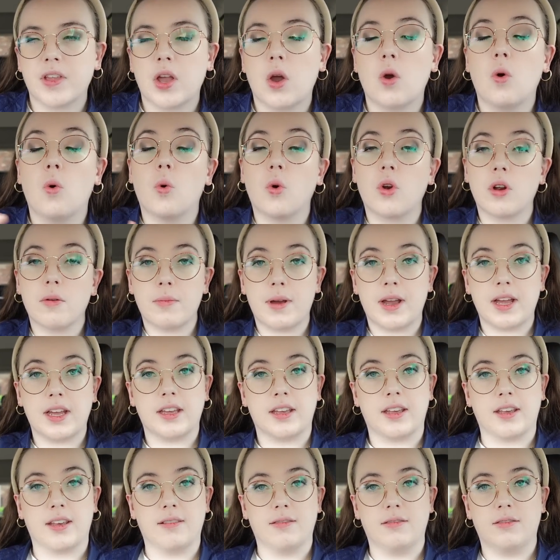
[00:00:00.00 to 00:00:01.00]
or
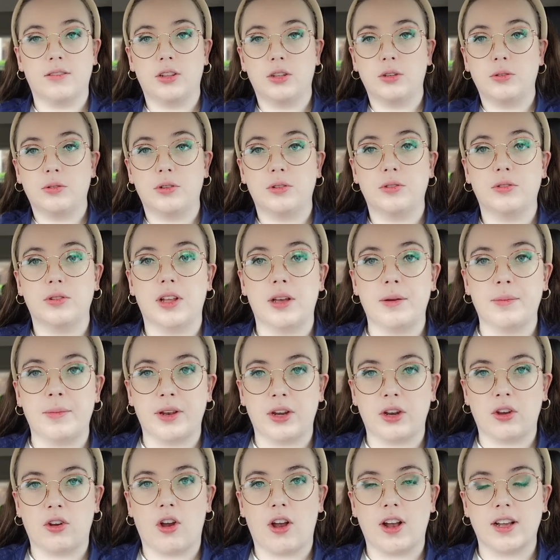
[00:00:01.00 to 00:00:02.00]
my
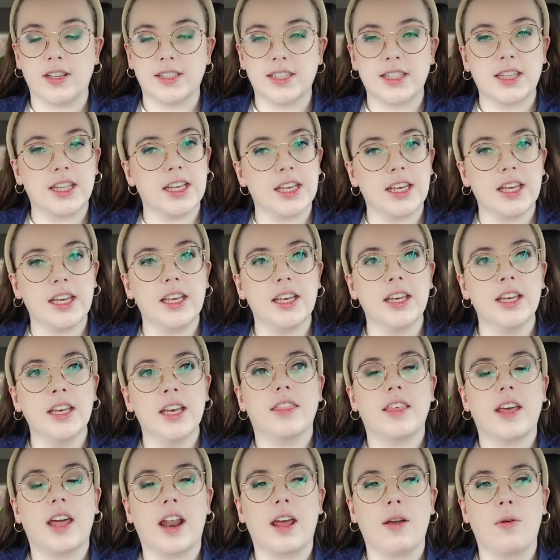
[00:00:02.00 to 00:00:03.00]
Lululemon cross thingy
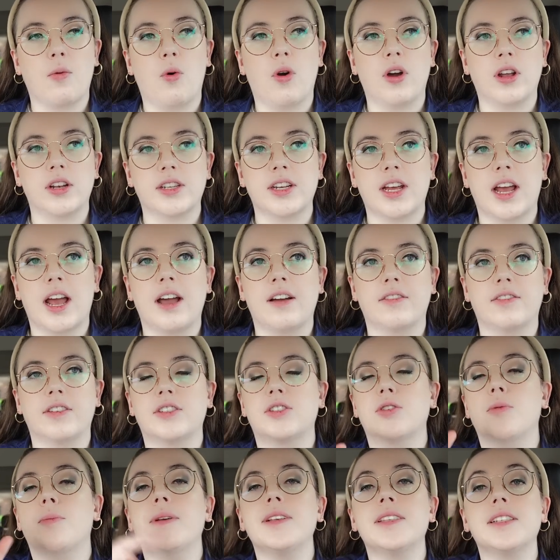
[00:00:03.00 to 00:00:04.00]
that I want to have.
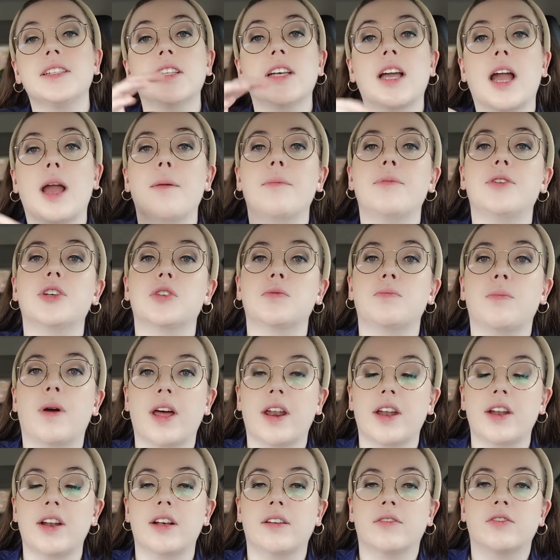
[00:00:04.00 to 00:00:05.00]
So basically I've just bought
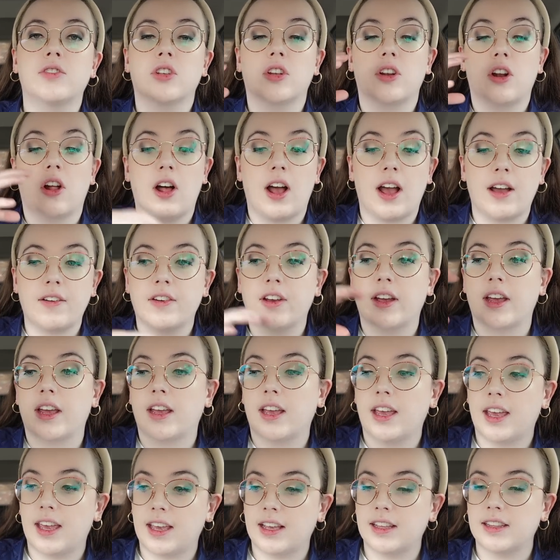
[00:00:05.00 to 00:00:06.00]
enough so that I'll have a
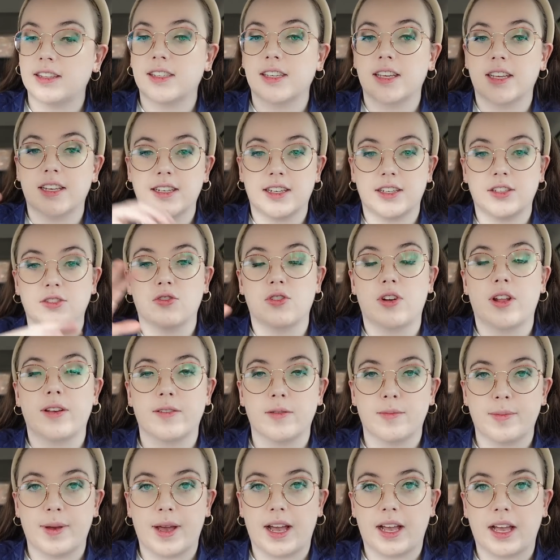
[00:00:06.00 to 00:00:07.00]
hand sanitizer in
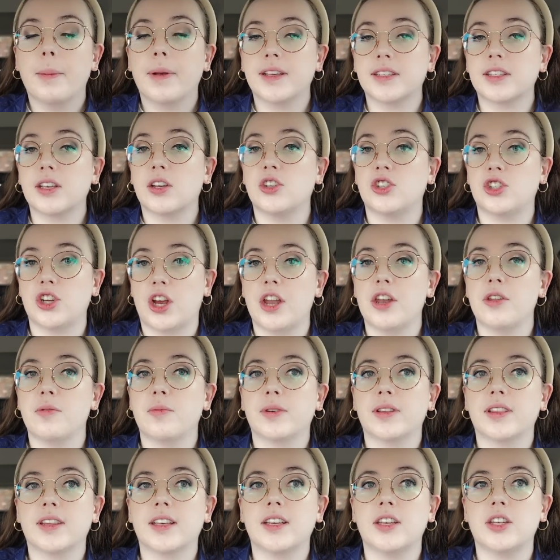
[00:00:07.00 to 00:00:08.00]
every bag, because I
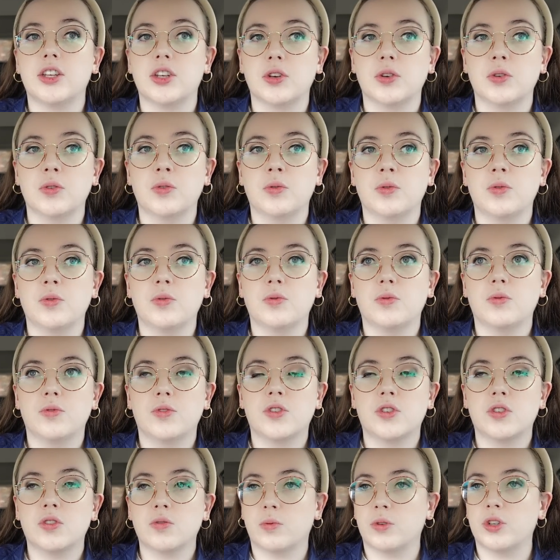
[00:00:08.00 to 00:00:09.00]
genuinely do
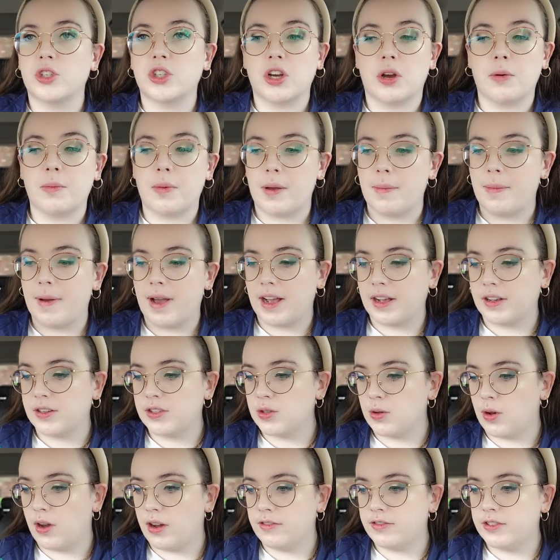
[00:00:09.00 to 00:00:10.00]
switch out my bags
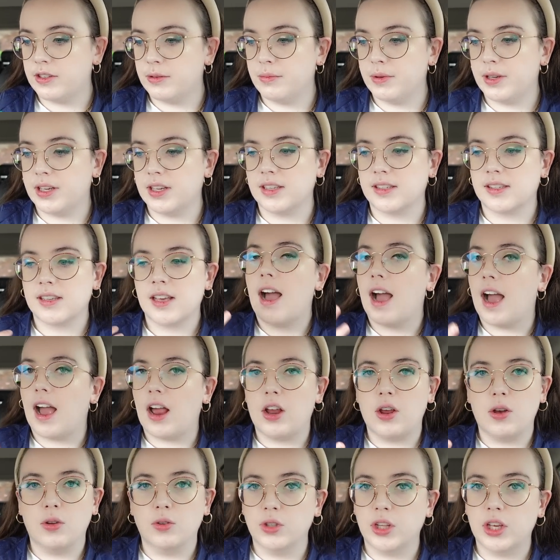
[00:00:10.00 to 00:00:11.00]
so often, because
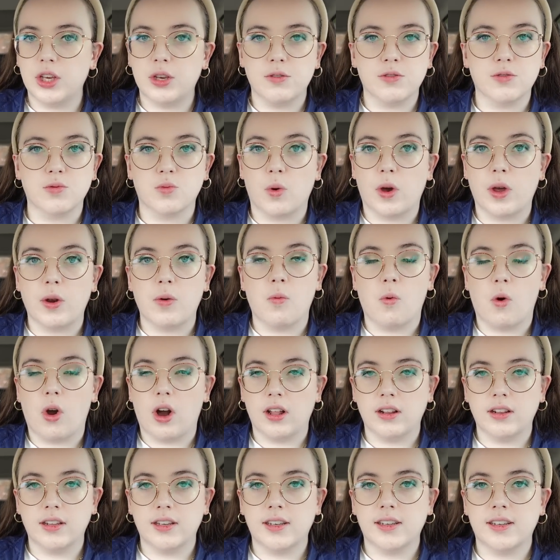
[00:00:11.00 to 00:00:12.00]
I only use one
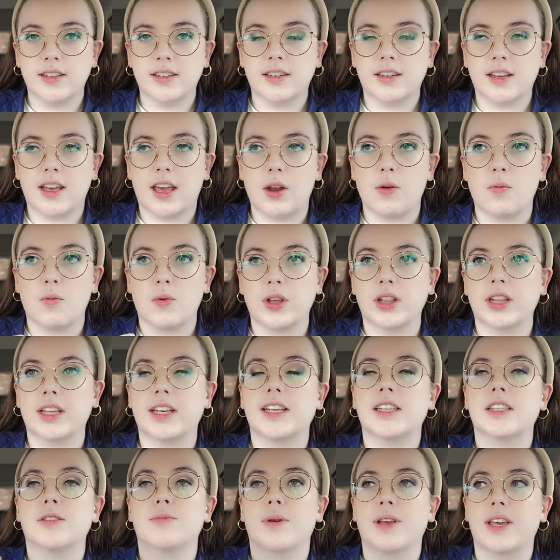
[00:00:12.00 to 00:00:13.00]
wallet, and really
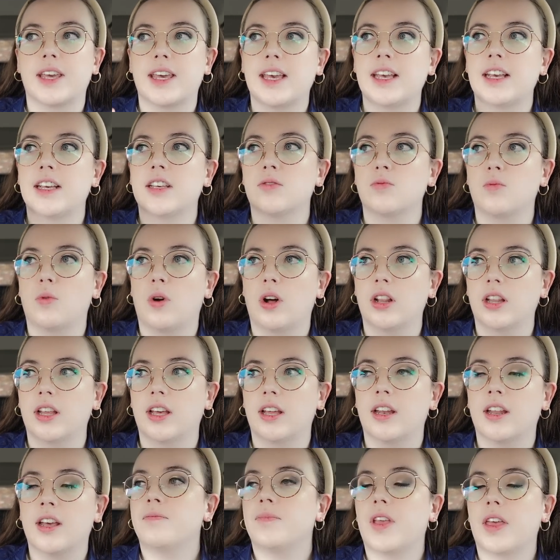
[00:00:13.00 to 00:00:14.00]
it's my keys,
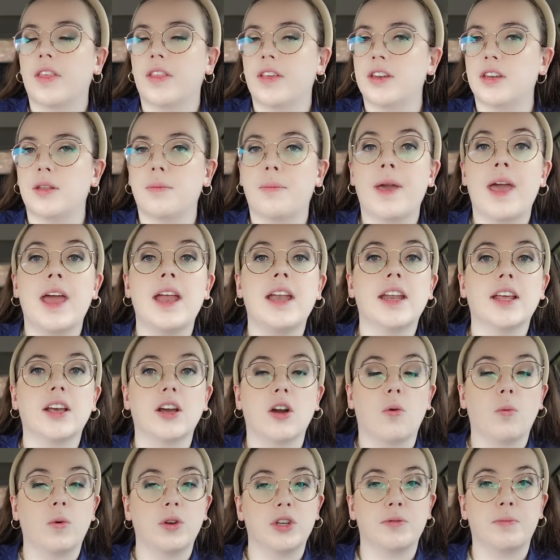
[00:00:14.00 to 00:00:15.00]
wallet, and then depending
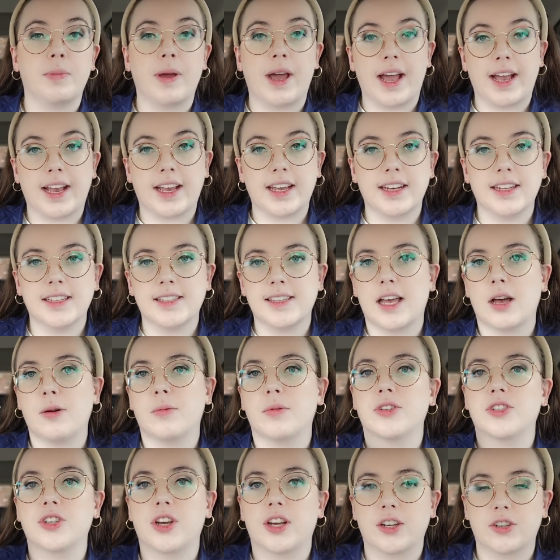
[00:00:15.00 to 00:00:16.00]
on which bag it is, how
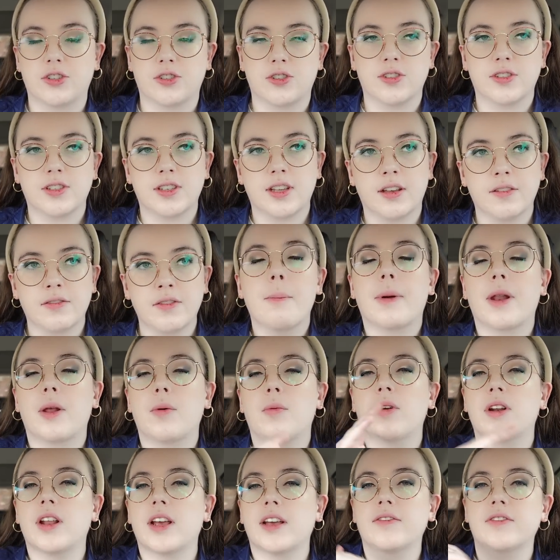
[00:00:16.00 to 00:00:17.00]
much extra stuff. But I
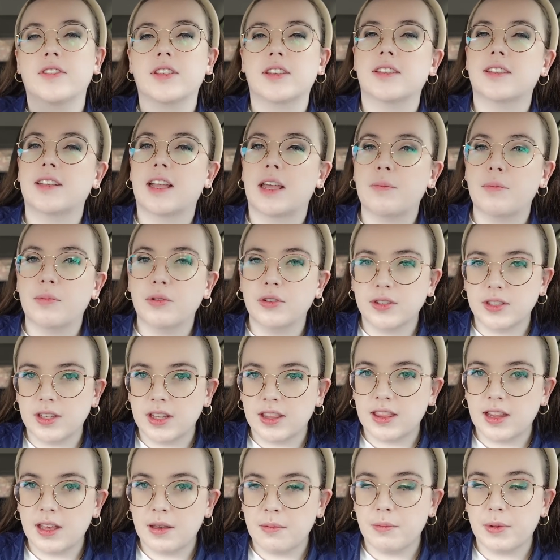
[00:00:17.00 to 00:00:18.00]
want to have the staples
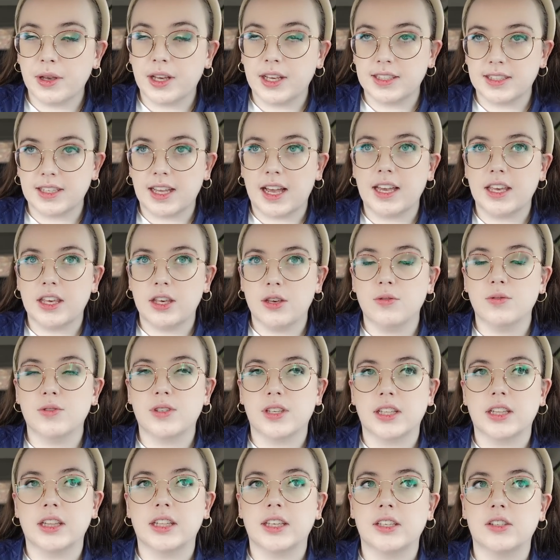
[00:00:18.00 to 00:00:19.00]
in them, because I use
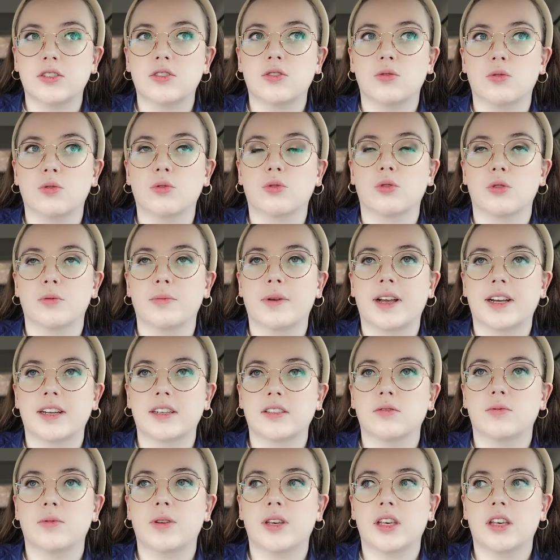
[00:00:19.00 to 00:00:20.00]
at least 2 to 3
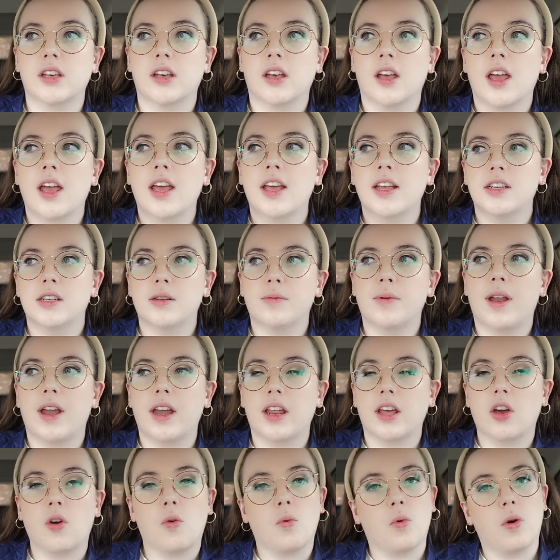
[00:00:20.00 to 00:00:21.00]
bags a week,
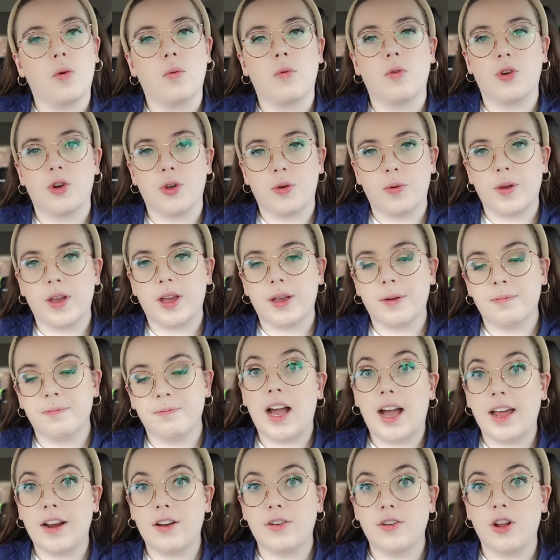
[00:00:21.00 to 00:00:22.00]
depending on what we're doing.
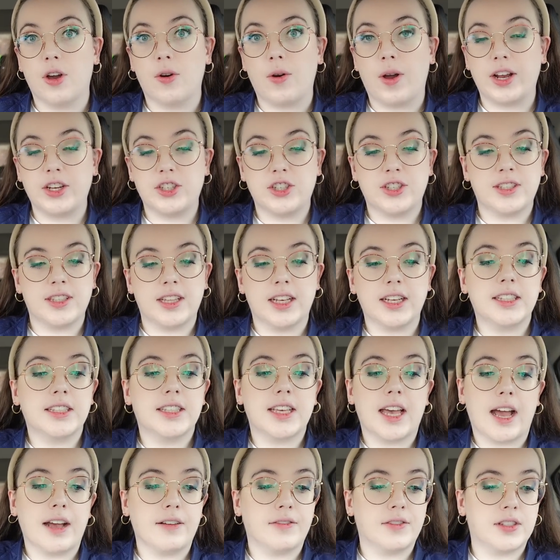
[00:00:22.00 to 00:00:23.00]
I don't know, I just like
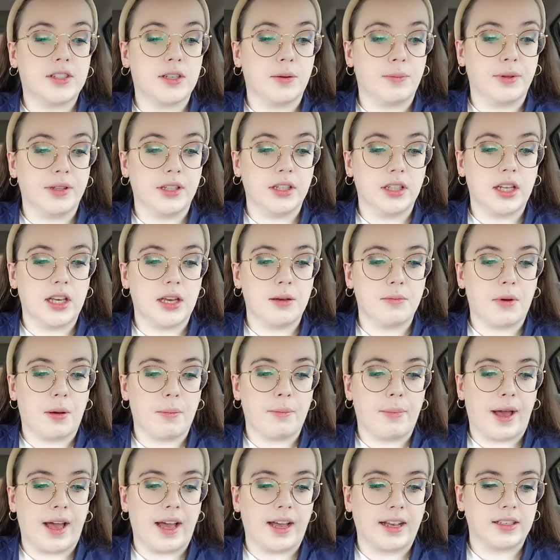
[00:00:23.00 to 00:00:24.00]
to have stability in my
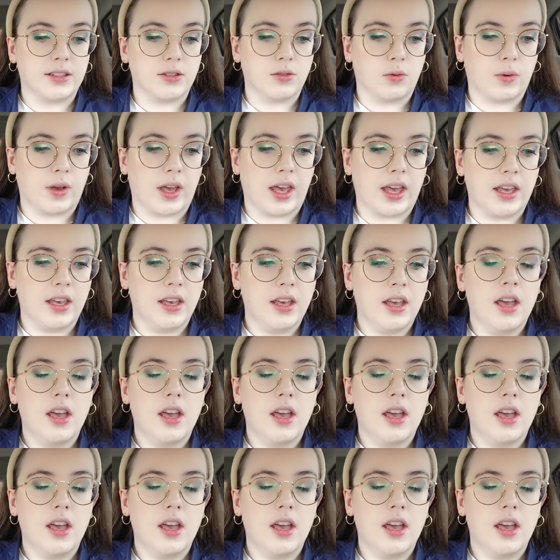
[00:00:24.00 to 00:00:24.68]
bags, okay?